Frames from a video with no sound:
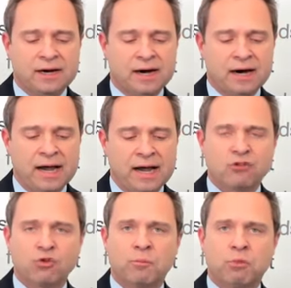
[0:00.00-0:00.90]

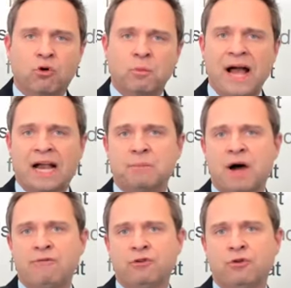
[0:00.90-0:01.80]
Any sort of pullback, in
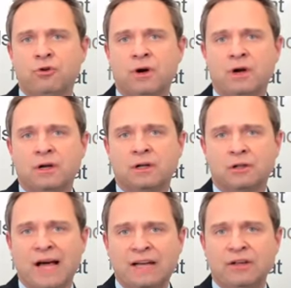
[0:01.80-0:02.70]
my view,
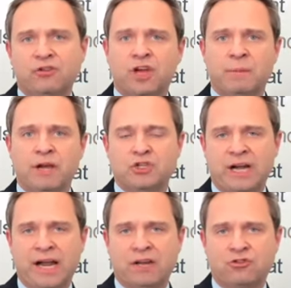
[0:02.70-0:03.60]
likely is going to be a
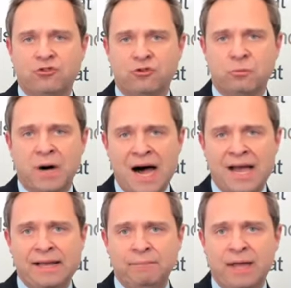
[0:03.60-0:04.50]
chance to
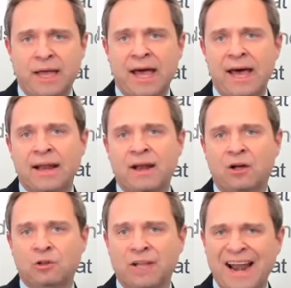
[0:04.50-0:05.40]
buy. And a
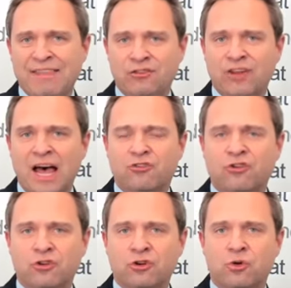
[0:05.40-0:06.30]
lot of this has
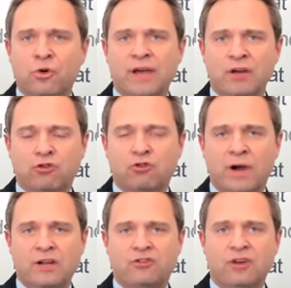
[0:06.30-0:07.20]
to do with interest
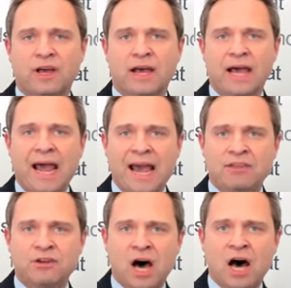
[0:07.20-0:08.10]
rates
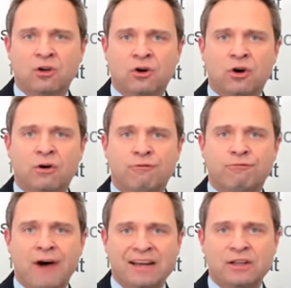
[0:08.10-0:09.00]
and the dollar
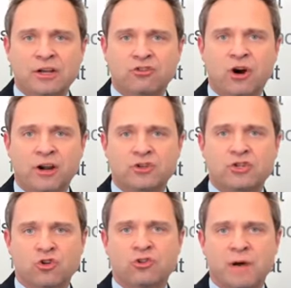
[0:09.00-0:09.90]
finally starting to
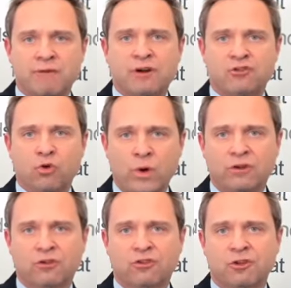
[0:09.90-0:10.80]
show some evidence of
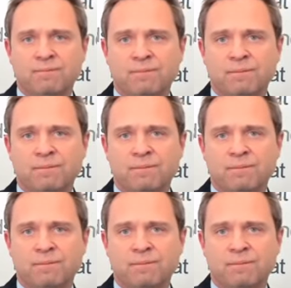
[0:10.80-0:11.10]
weakness.